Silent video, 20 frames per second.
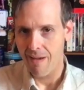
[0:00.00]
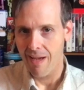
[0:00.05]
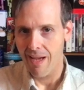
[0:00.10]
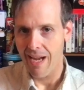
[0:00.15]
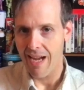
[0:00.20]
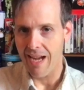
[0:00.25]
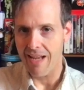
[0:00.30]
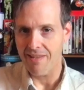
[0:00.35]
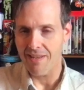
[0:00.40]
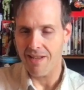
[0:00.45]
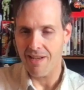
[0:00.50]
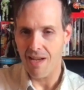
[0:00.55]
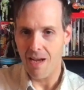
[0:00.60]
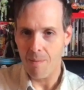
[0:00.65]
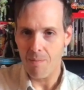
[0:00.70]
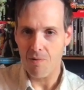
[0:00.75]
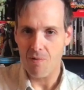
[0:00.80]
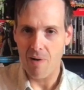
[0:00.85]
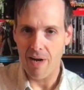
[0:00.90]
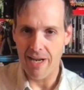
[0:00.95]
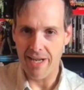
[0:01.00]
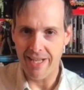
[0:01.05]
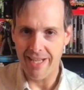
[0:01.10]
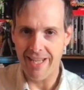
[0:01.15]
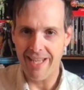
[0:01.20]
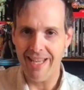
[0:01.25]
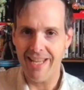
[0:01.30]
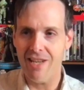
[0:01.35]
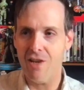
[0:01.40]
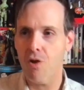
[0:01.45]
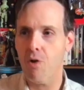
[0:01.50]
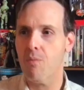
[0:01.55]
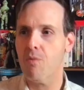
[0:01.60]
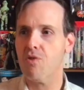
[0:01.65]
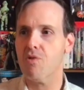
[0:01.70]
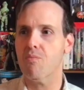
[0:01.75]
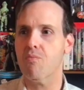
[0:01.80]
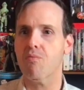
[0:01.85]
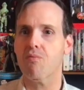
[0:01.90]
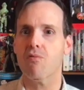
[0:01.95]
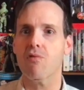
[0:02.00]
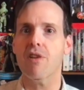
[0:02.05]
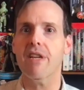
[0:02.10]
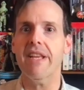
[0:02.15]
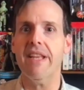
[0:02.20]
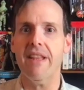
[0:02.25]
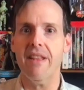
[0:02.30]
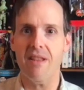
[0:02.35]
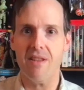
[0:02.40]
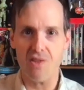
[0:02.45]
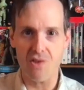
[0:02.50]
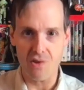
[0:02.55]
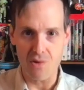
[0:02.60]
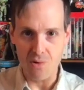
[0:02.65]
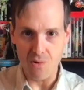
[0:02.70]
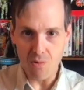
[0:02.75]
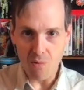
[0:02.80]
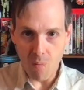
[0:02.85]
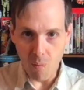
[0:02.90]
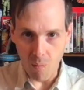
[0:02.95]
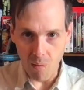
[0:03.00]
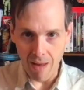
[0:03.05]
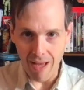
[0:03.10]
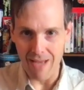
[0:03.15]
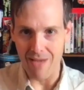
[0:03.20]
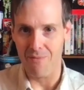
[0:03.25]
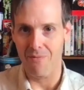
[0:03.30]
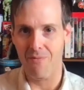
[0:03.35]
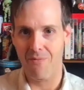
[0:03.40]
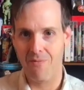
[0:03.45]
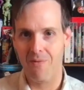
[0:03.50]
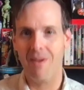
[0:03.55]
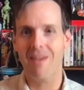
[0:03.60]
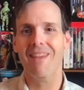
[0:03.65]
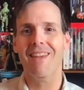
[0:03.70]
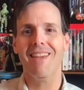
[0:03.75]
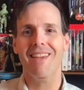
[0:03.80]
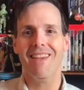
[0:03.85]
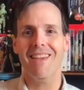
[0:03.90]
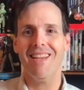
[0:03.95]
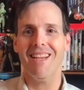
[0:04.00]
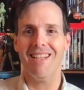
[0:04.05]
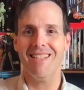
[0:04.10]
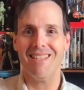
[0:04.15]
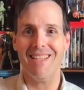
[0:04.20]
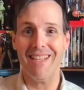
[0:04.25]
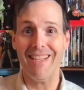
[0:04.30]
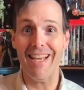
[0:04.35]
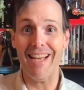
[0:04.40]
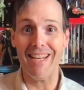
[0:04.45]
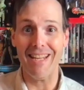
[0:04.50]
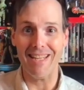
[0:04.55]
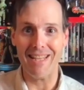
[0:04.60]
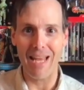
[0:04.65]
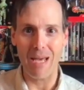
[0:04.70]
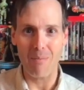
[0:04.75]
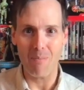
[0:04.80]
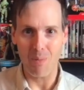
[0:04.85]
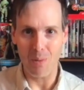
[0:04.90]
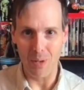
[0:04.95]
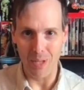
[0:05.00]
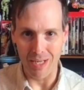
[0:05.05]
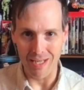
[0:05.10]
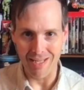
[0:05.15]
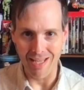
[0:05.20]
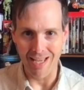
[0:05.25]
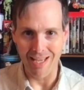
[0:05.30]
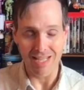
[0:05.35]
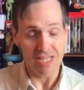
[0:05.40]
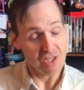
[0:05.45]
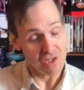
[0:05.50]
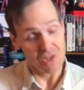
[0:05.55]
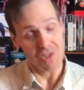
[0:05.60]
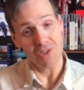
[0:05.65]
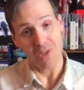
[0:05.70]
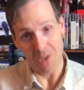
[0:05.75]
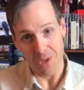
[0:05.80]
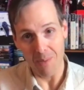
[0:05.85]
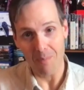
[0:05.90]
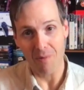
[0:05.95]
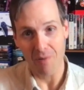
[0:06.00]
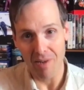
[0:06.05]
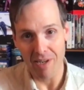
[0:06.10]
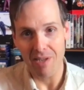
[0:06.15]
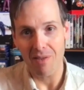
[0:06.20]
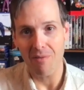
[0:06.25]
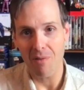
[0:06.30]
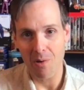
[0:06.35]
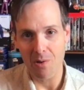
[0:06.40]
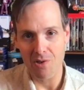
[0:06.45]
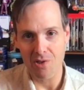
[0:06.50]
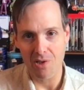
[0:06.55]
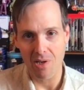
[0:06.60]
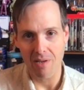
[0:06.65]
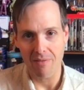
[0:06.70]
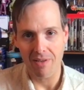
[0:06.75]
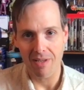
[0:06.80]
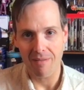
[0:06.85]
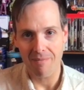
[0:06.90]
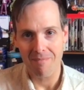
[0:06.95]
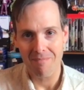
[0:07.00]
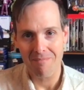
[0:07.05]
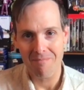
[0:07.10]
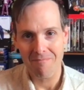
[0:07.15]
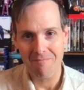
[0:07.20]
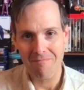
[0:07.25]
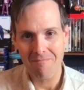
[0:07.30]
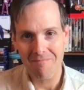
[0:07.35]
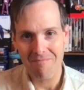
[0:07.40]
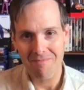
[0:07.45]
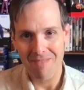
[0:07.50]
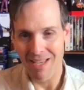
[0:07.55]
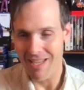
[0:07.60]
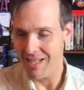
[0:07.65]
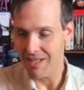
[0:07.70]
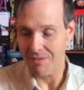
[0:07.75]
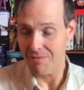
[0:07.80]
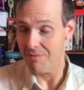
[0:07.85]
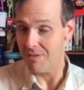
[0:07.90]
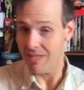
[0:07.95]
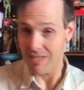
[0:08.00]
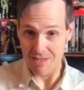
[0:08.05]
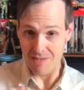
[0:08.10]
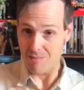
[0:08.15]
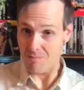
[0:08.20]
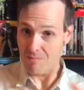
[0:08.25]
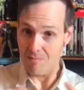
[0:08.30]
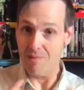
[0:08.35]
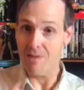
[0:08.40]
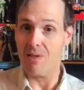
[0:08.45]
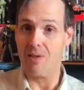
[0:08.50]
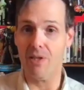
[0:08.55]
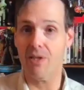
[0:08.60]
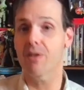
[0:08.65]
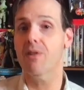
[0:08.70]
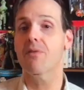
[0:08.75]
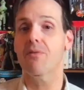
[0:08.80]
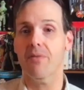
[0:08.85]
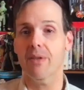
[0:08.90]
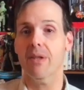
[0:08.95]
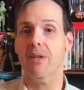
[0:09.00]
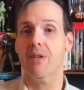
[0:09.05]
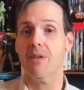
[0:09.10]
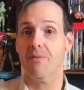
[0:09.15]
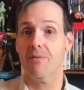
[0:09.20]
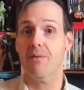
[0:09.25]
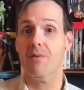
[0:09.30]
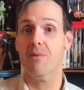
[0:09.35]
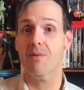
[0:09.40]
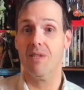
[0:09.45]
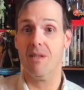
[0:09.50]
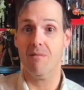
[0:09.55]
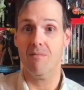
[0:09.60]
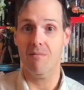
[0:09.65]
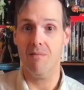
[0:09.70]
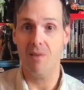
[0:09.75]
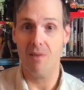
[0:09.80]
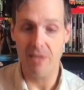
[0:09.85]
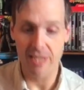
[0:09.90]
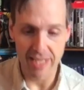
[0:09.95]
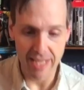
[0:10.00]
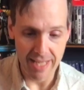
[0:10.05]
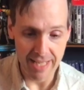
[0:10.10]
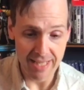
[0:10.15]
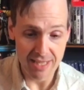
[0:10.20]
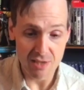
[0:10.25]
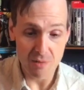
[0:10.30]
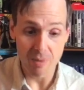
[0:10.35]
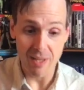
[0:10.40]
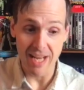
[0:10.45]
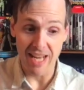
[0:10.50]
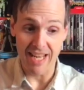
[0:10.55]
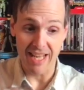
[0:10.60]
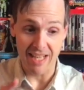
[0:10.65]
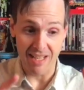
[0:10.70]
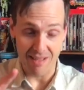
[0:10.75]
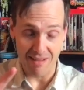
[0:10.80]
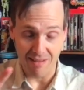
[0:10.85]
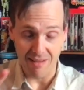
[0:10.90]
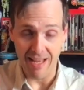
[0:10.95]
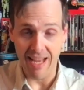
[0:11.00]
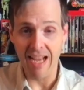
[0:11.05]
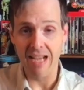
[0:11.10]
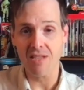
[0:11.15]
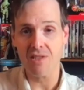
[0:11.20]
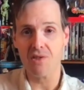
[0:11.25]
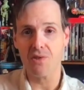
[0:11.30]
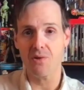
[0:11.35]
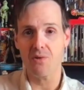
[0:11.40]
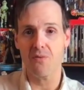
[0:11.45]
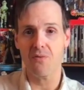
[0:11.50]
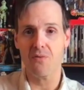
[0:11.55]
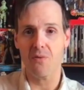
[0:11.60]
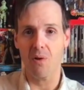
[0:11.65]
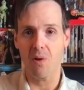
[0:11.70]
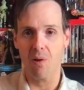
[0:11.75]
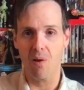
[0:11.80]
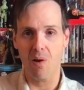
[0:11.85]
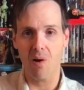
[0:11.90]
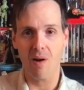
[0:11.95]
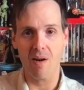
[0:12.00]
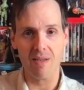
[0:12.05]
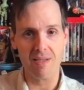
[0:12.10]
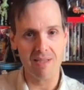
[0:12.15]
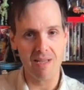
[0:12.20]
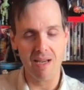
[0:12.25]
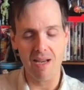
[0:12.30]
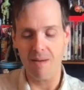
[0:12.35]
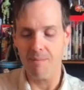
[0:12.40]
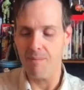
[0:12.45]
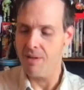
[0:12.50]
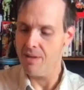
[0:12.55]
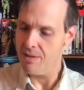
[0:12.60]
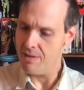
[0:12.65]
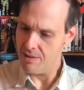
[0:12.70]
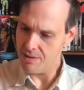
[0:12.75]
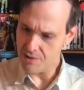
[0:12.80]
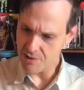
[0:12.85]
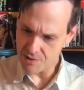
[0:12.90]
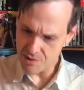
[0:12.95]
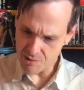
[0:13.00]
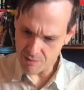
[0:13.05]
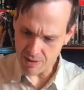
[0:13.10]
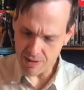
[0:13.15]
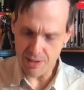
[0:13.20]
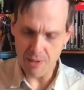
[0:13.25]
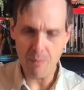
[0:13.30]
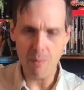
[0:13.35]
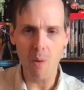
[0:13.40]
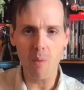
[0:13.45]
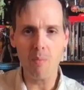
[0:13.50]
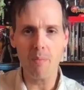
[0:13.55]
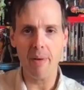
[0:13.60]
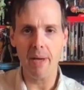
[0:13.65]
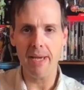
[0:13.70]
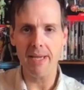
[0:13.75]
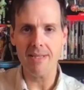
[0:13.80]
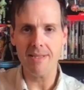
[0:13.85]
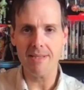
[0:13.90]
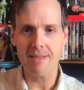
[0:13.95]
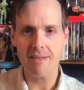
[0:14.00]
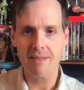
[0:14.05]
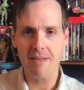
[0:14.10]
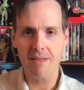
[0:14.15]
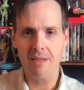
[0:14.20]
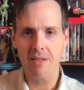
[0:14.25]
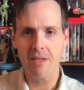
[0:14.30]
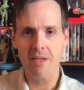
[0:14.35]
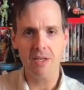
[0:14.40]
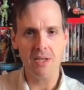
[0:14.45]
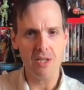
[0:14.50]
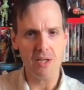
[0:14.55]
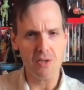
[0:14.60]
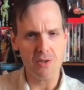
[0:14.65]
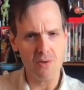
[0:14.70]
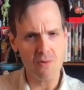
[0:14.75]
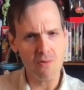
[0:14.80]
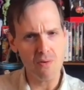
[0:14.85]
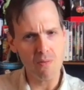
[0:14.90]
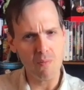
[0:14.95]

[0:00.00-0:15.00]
and then upgrading it, and it almost breathes new life into getting that book again. It's just an upgraded version of it. And it's a really good feeling for those that really get into it, and it can last you for a long time. You do it at your own pace. You do it